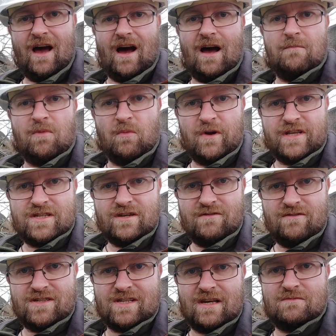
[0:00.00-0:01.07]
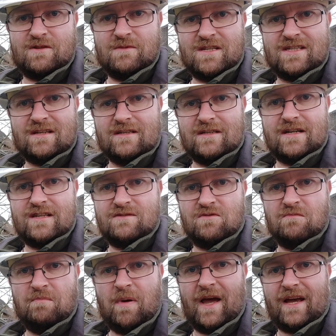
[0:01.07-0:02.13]
but we do seem to be starting to
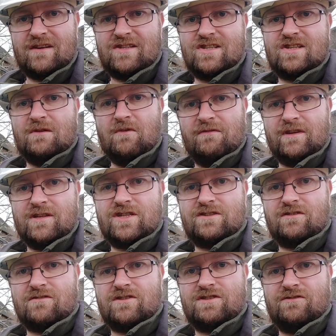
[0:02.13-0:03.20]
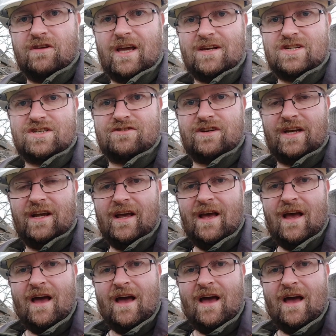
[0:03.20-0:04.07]
unpick some of the structural history